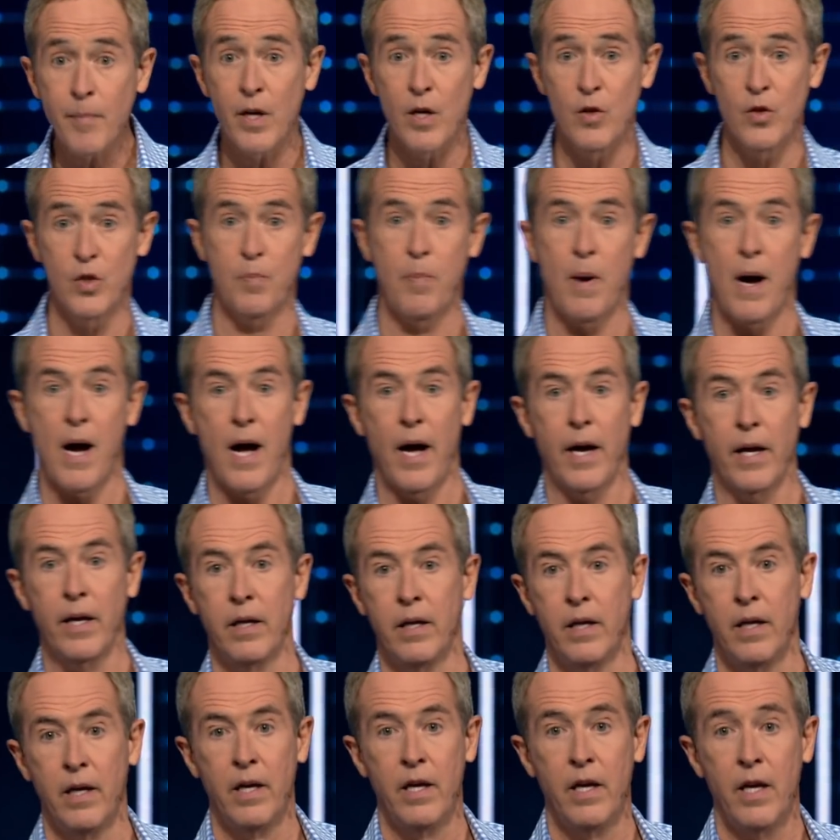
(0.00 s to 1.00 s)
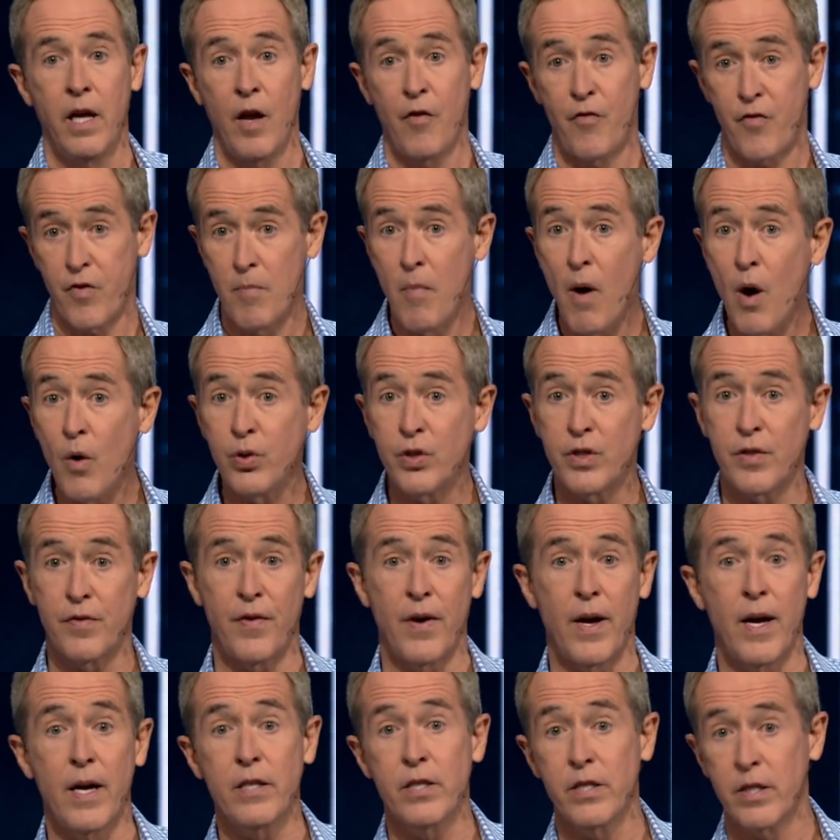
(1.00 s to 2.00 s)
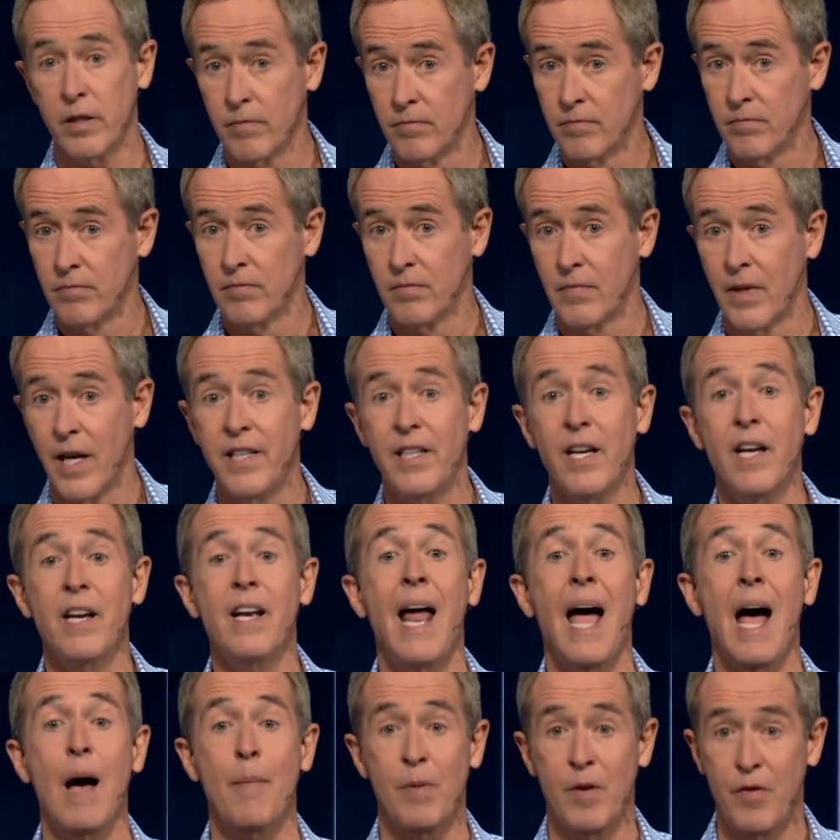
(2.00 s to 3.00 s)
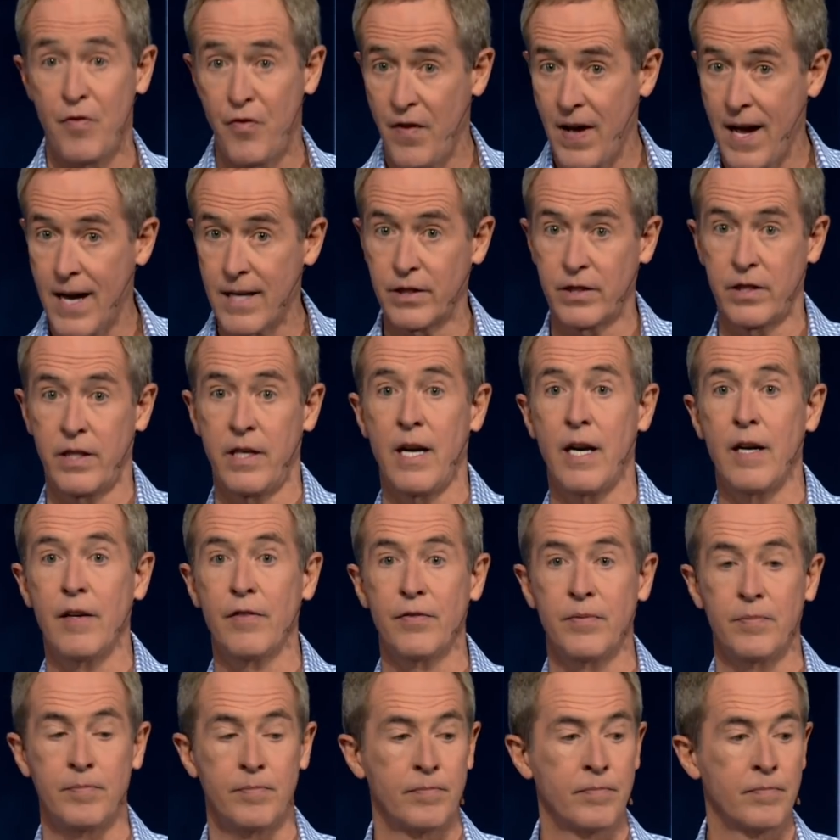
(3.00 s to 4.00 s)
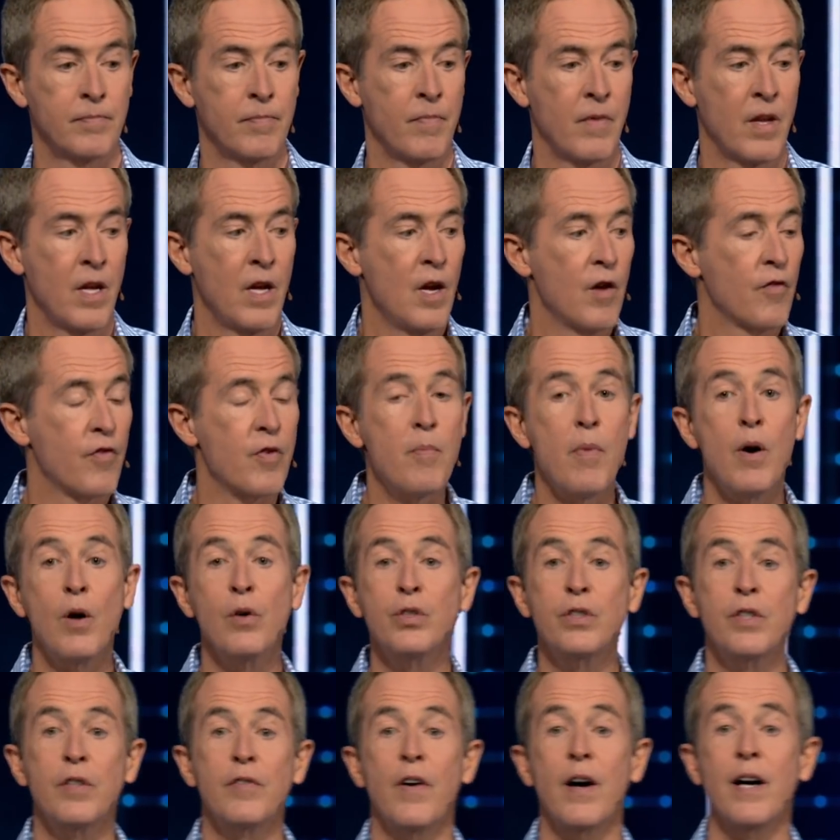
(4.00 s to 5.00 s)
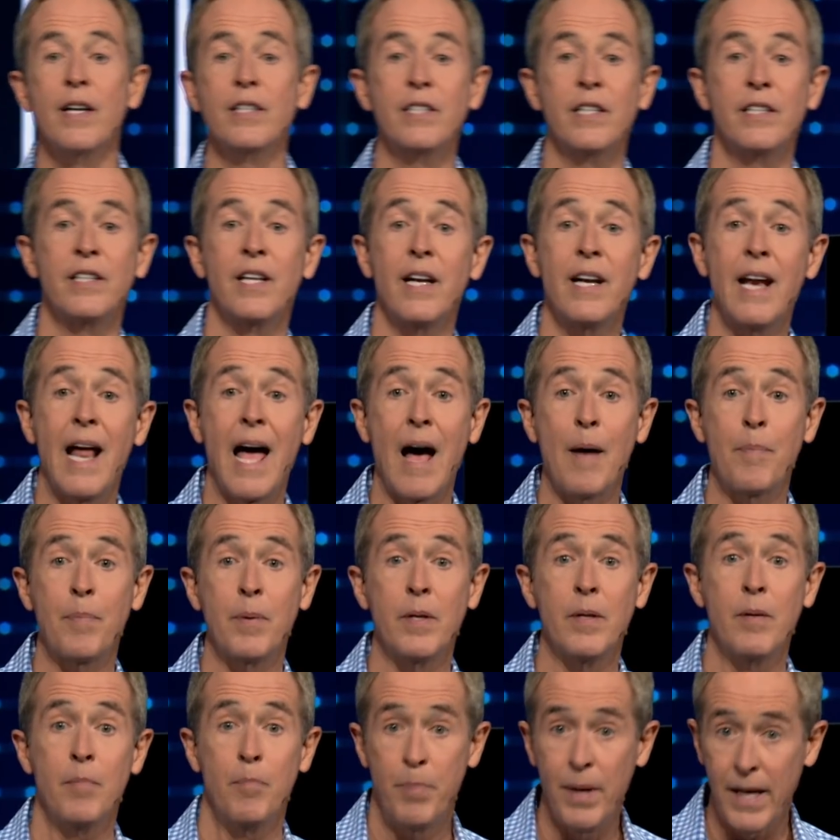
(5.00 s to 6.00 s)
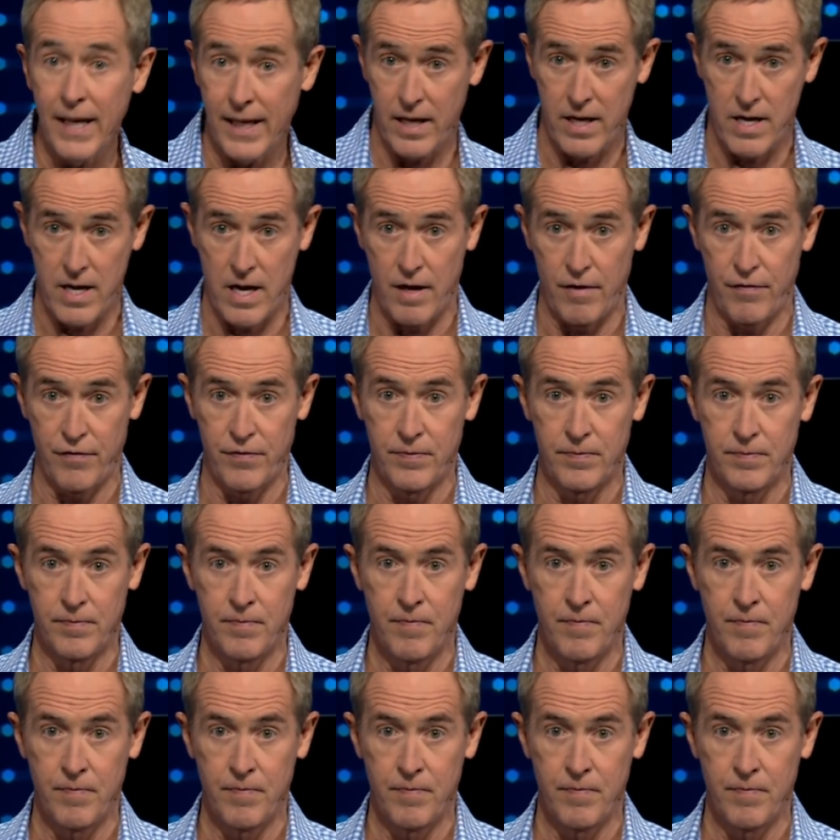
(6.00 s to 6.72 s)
goes by. And for most of us, it doesn't happen fast enough. For most of us, it doesn't happen big enough.